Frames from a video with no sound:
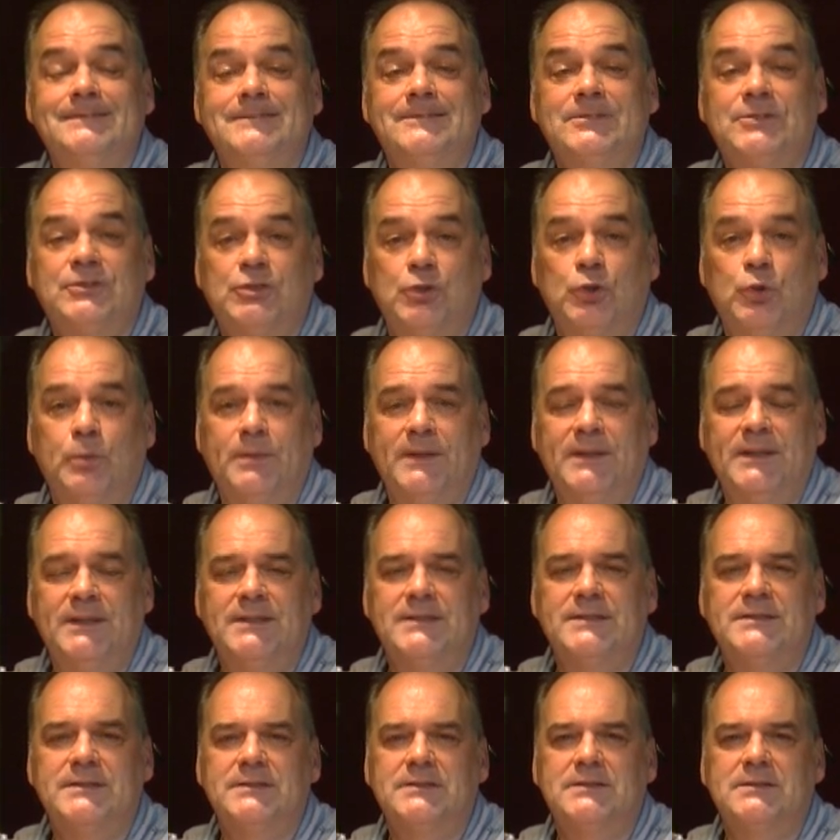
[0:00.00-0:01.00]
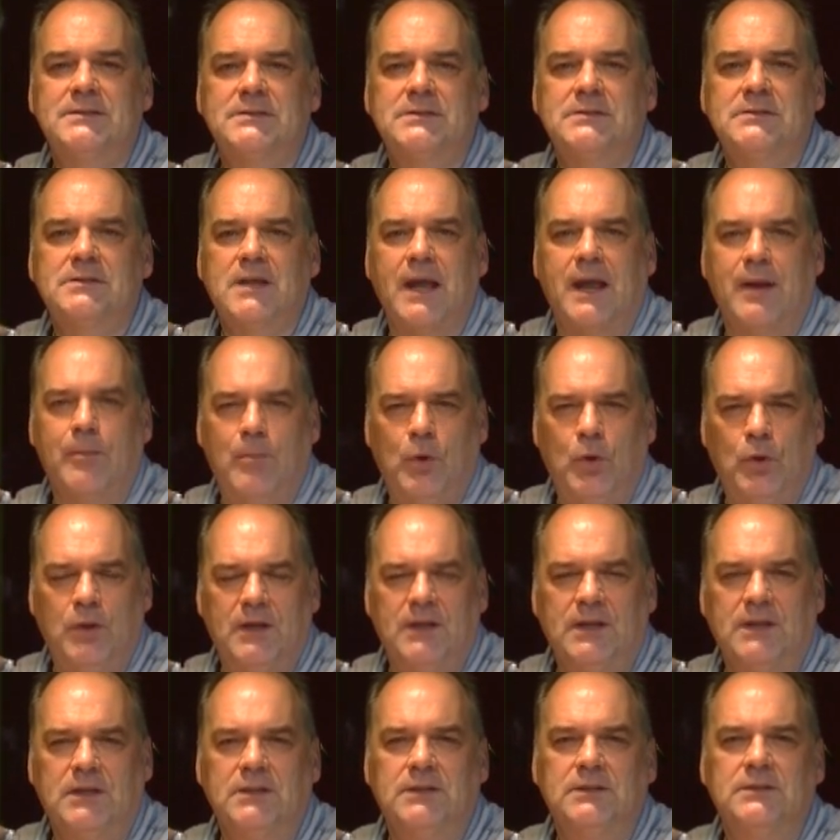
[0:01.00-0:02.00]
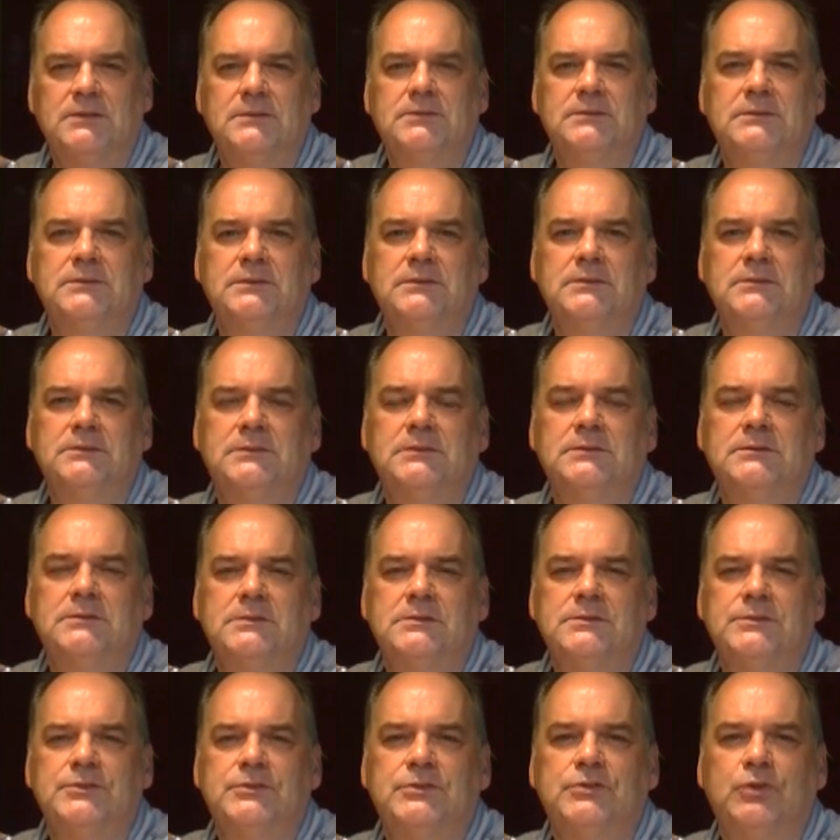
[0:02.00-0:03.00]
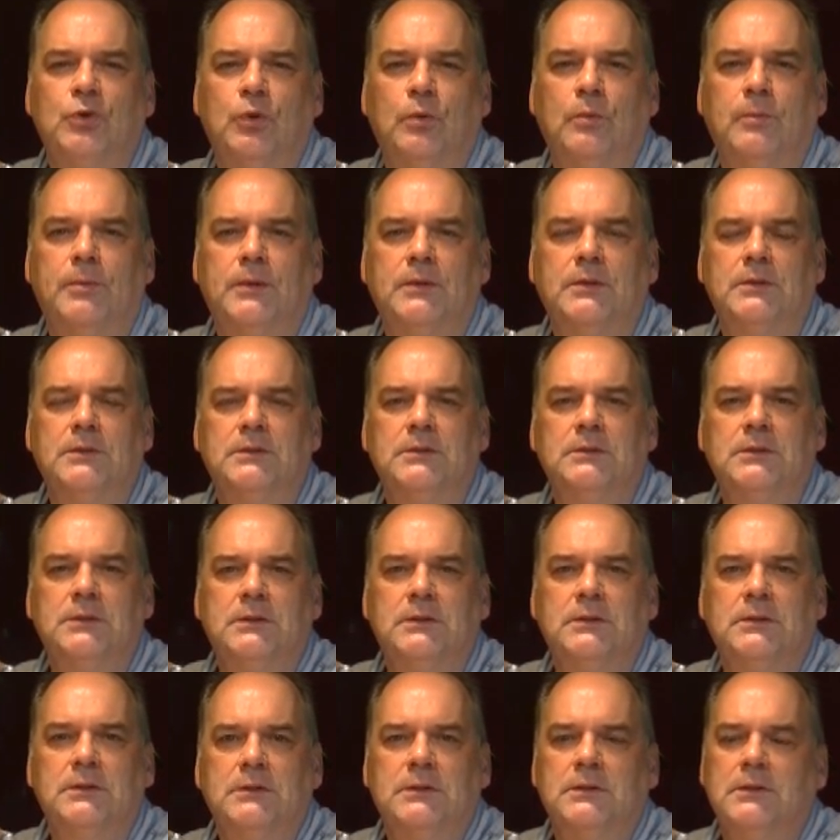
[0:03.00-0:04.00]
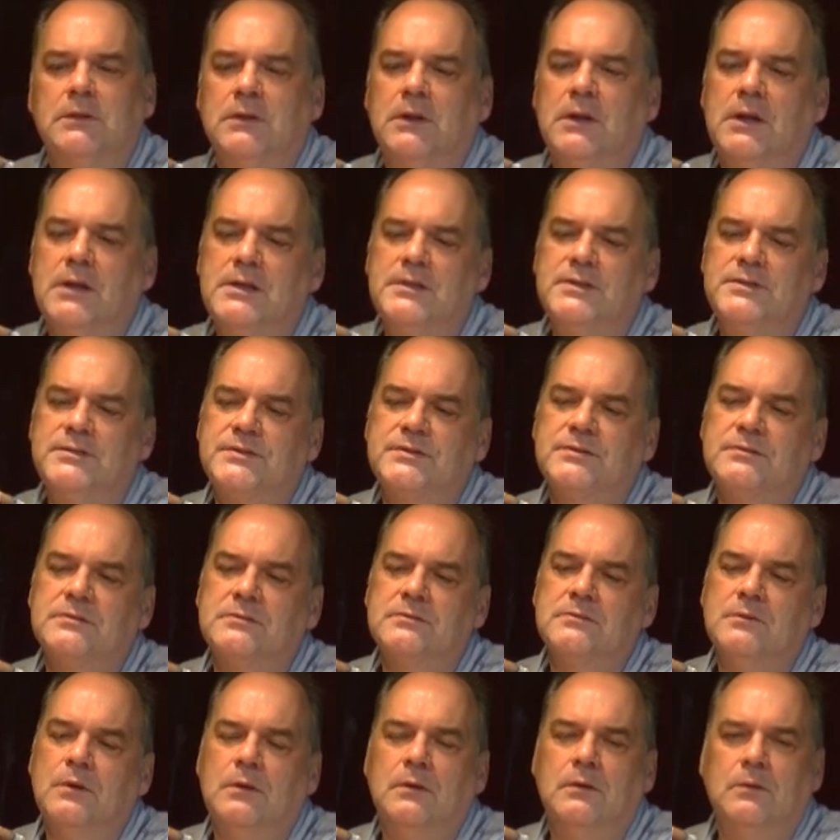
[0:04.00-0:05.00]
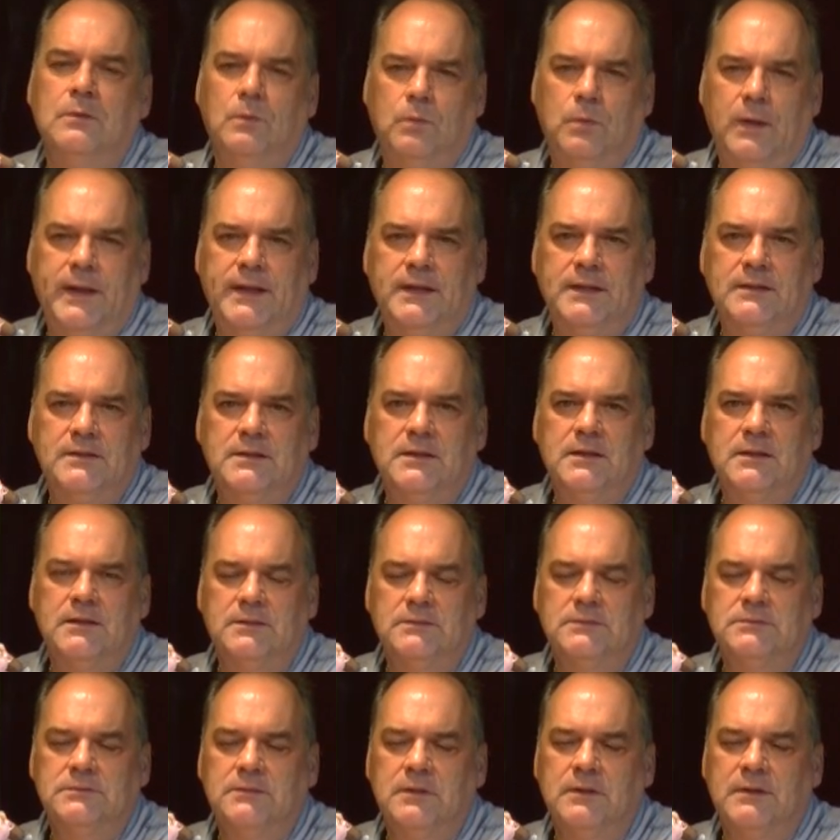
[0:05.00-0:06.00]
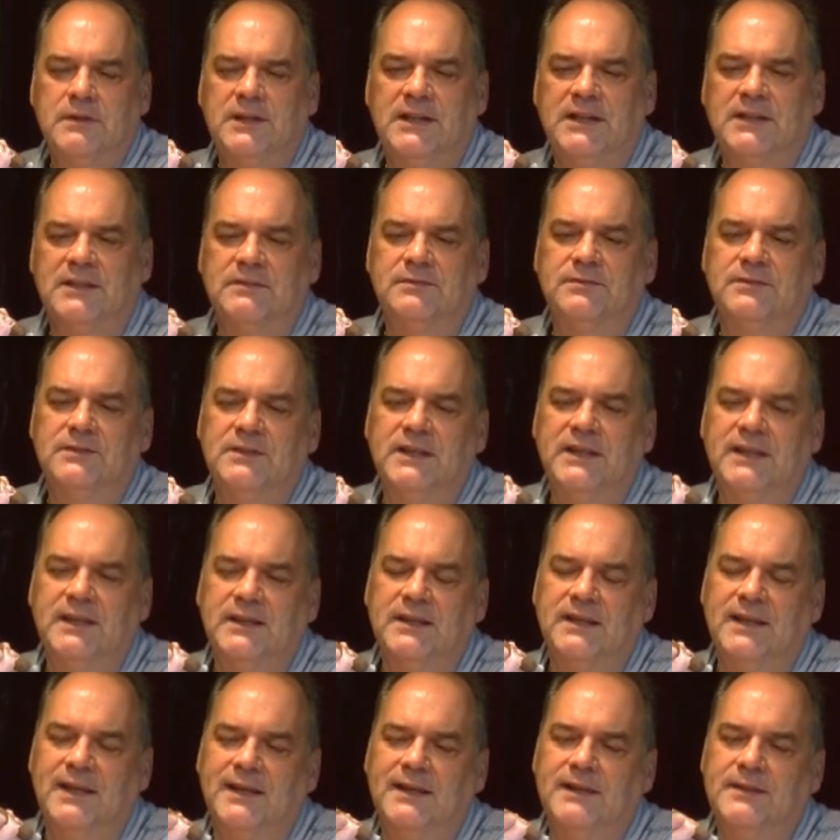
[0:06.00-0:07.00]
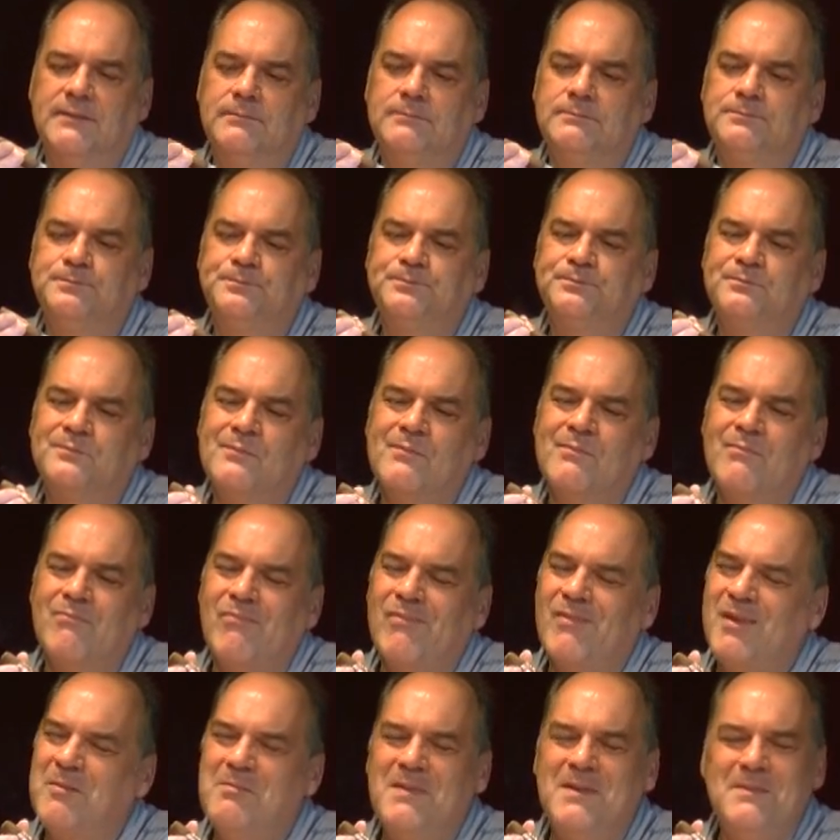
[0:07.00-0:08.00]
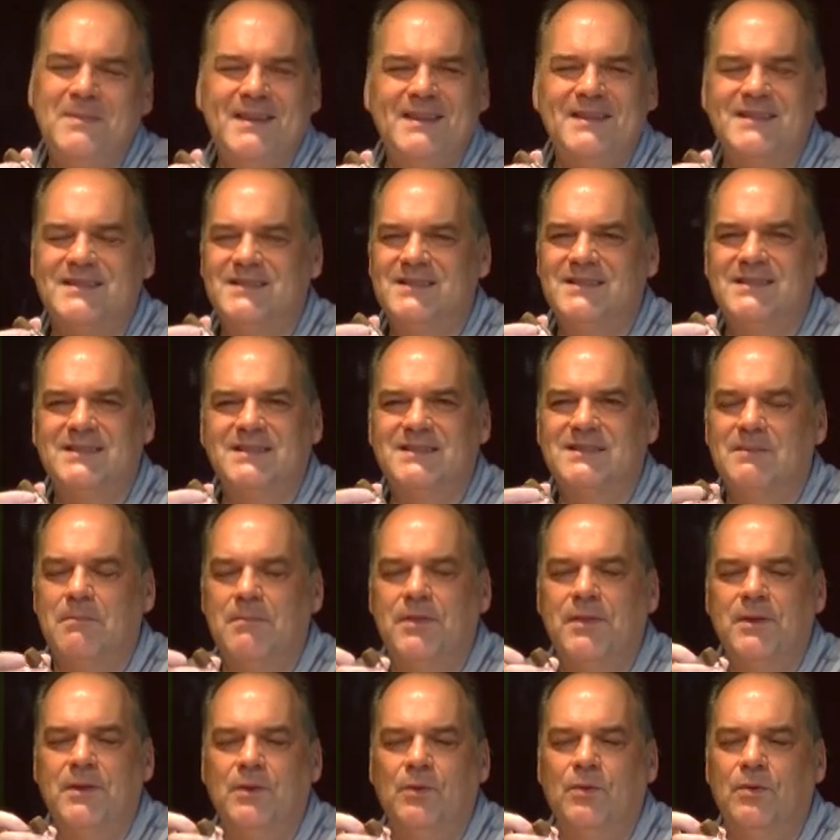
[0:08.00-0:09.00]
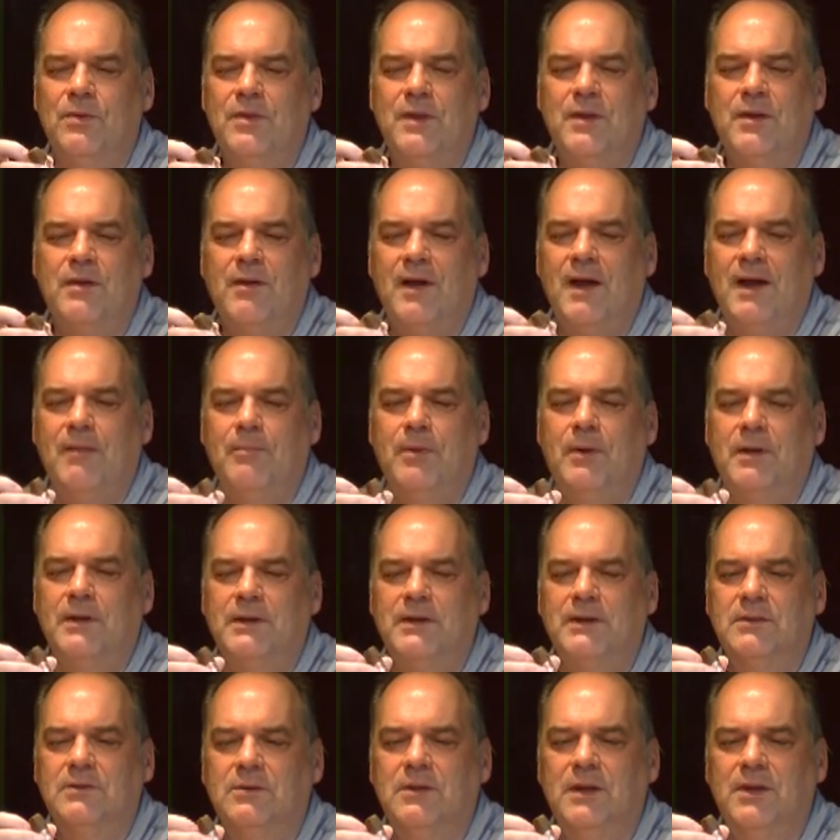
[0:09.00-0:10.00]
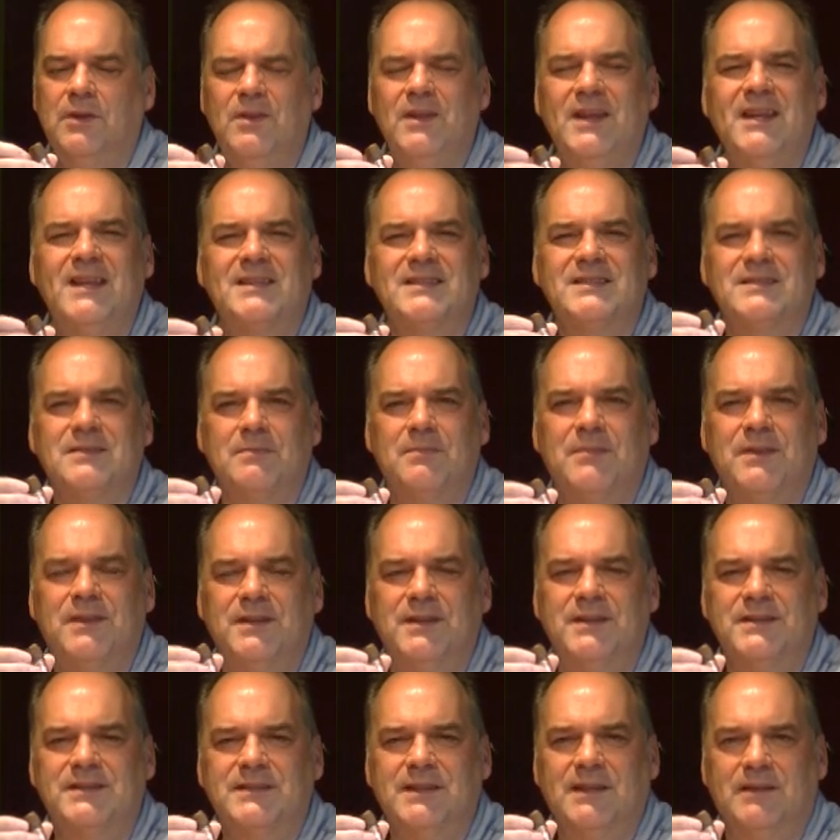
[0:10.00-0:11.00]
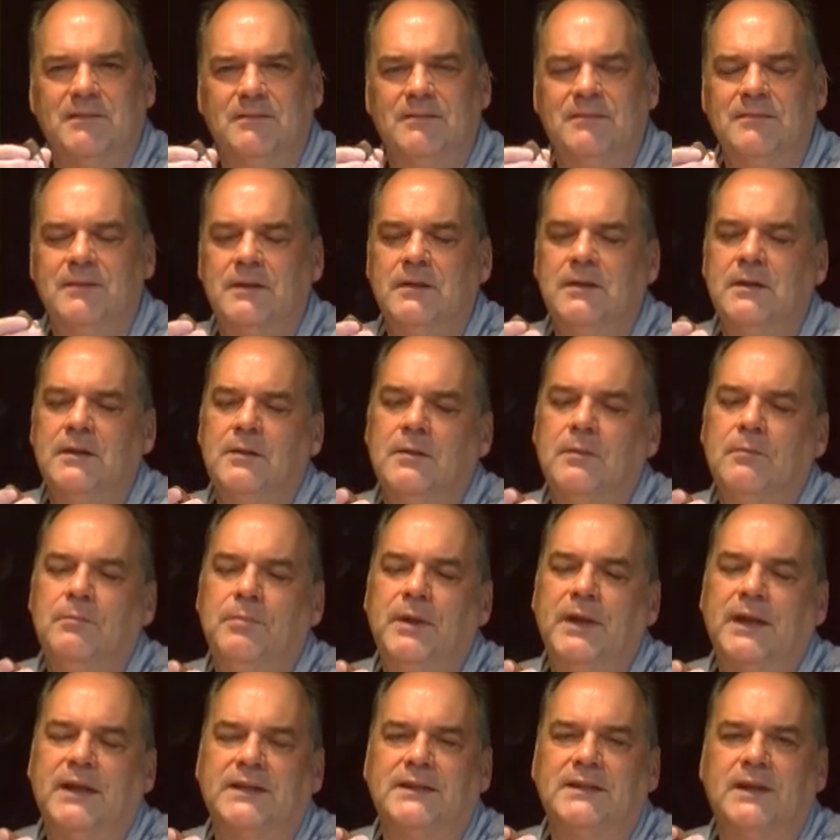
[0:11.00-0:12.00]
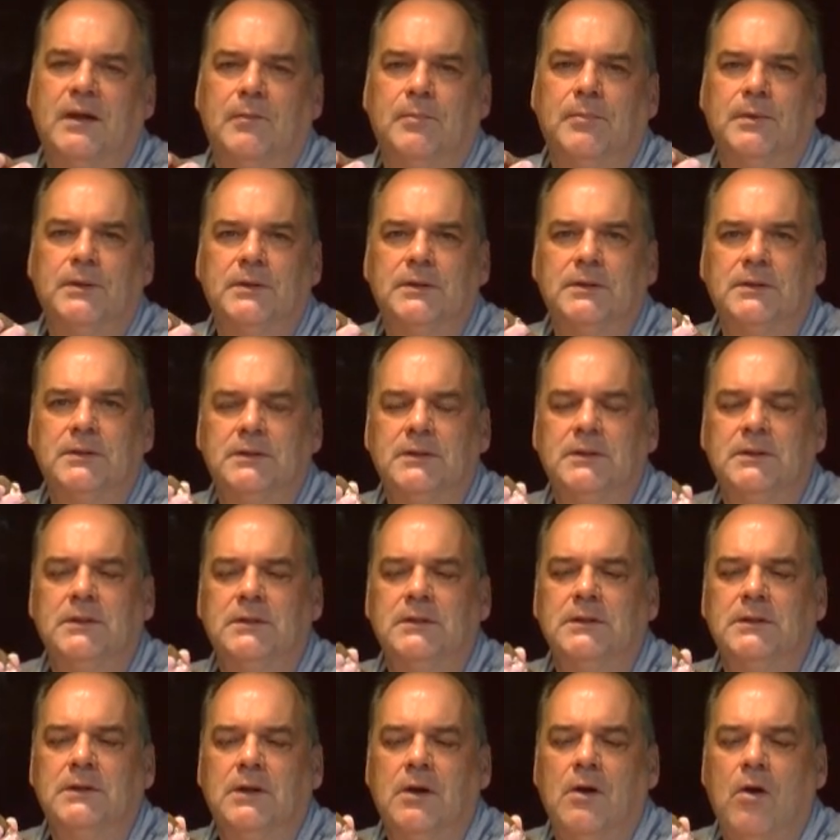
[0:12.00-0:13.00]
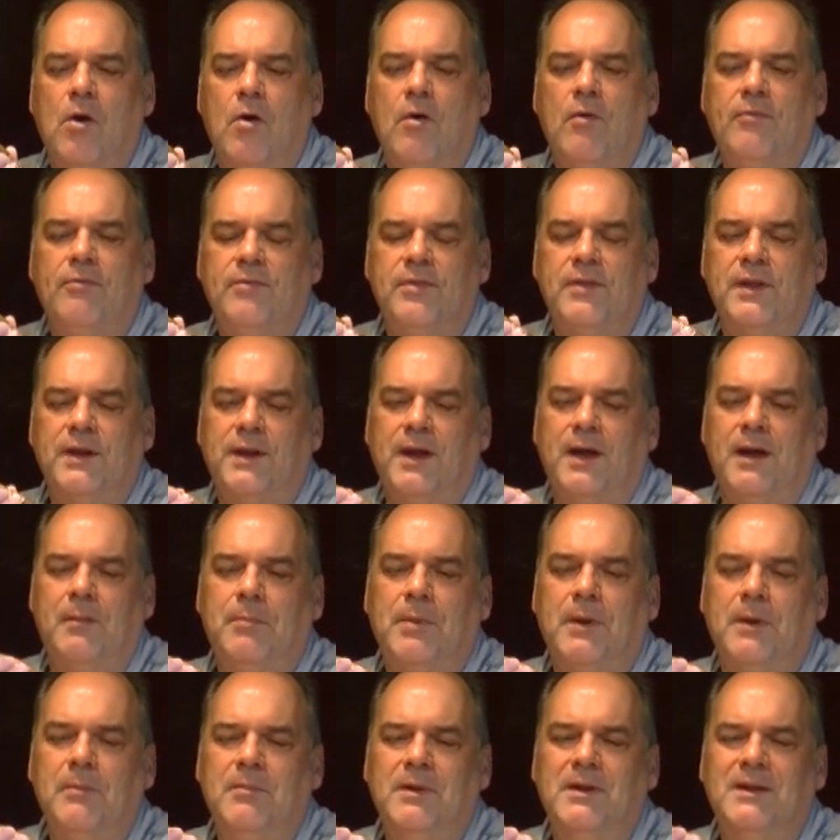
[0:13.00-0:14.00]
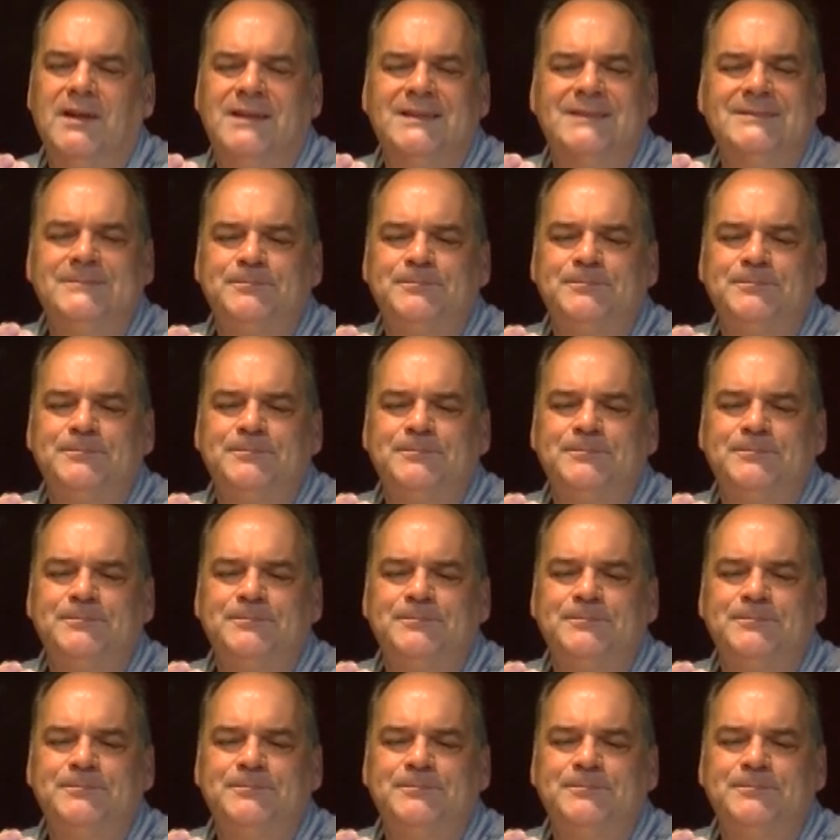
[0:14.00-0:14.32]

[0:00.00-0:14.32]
soapiness, carbolic soap is waned, thankfully, again. Maybe it's just something on the wrapper, you know. I don't think it's something that's getting picked up off the wrapper, but